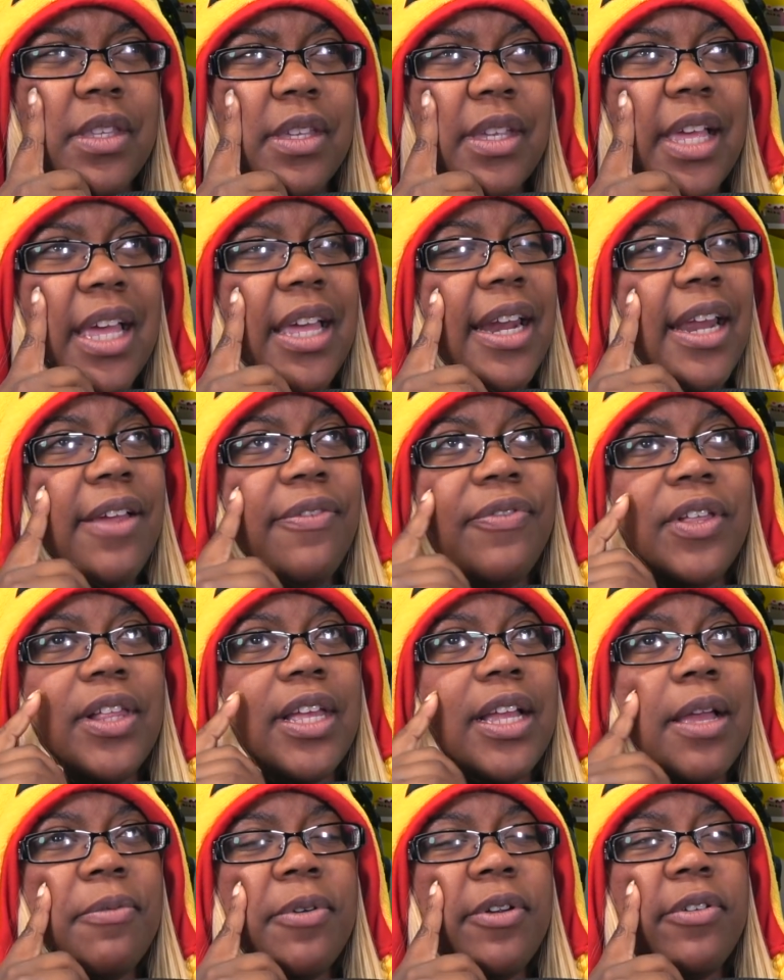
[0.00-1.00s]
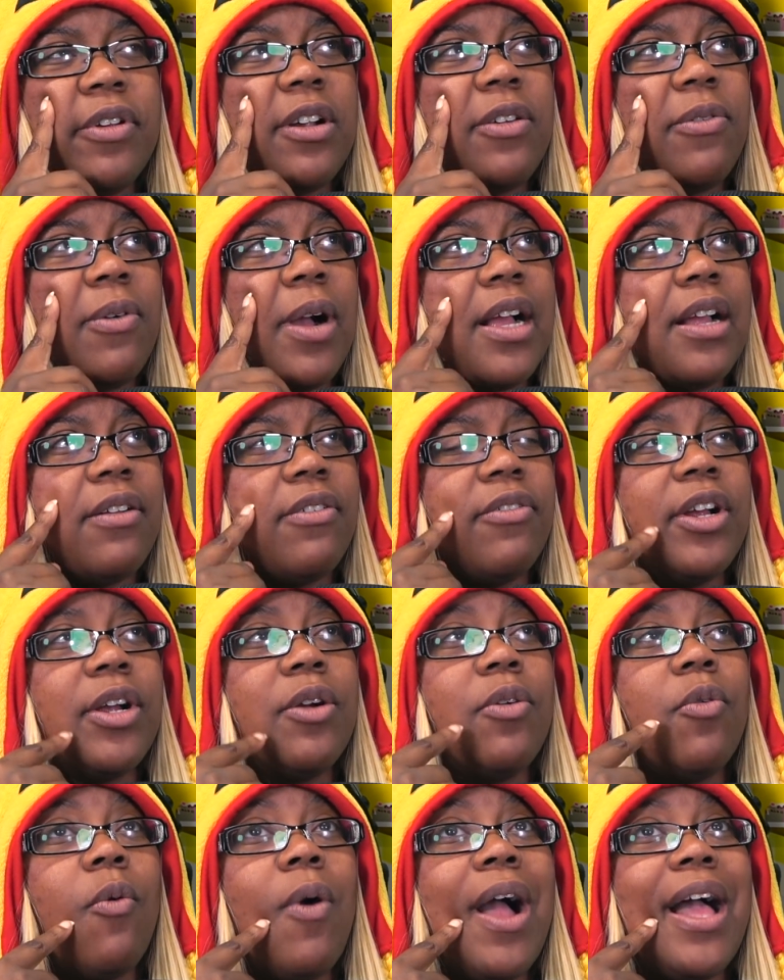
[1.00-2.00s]
And I feel like I'm gonna
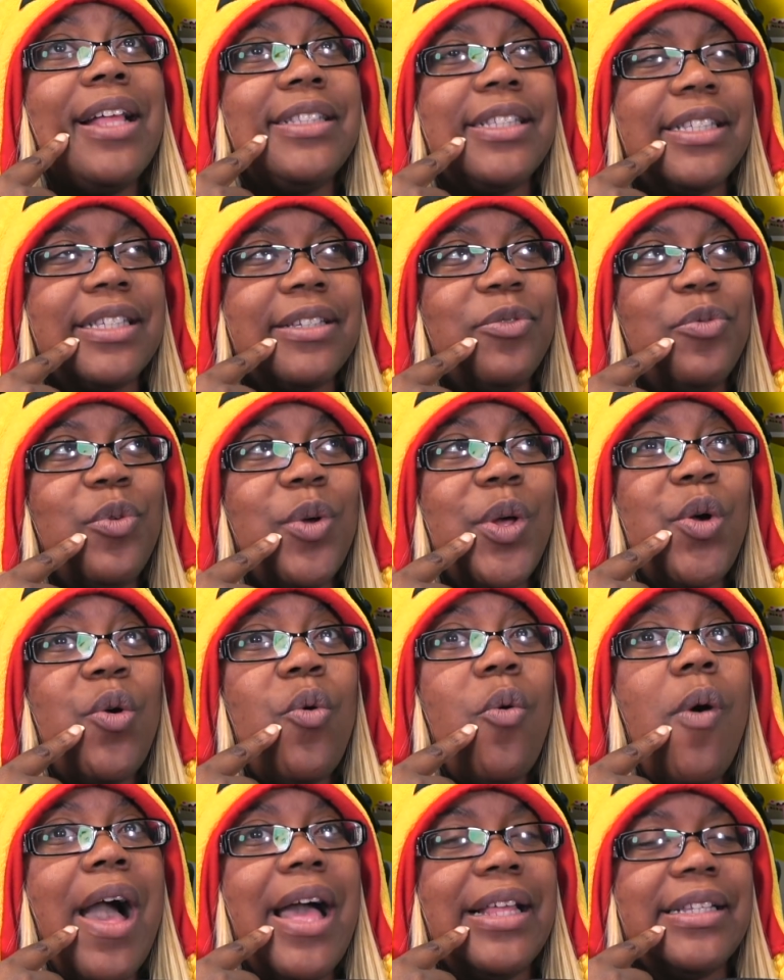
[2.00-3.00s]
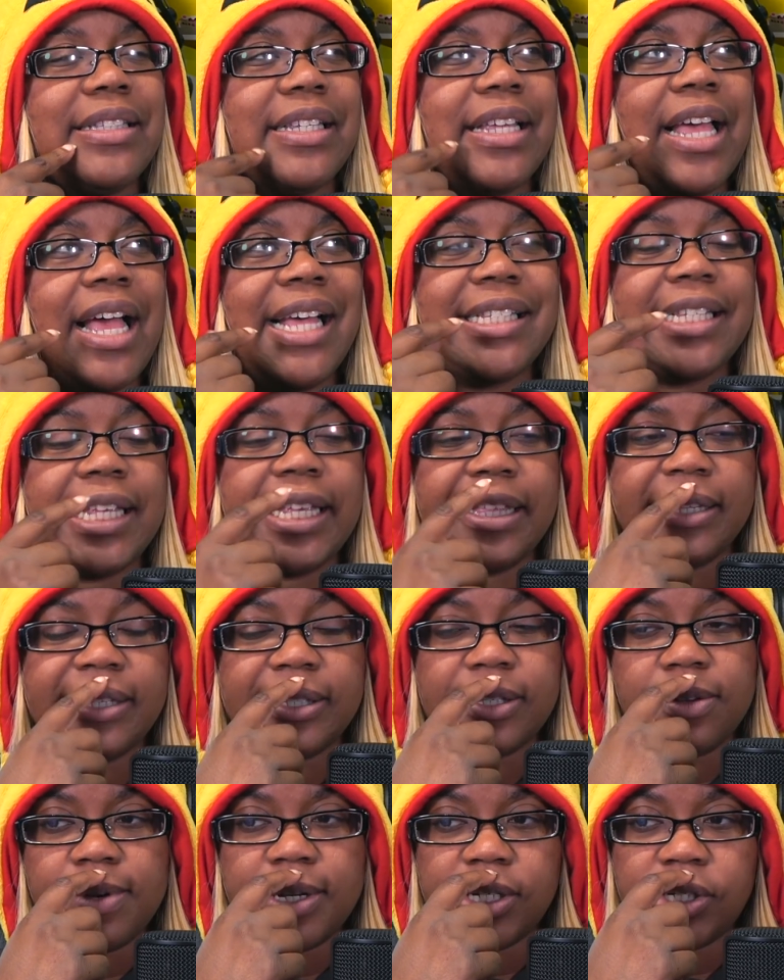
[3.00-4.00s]
regret asking
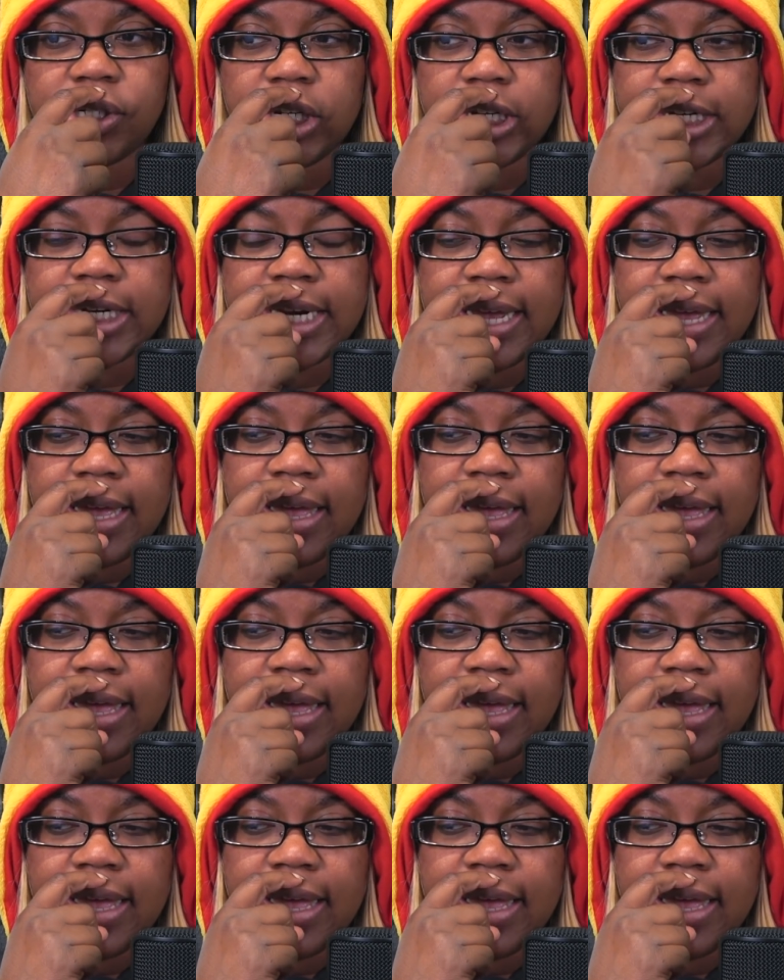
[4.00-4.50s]
this question.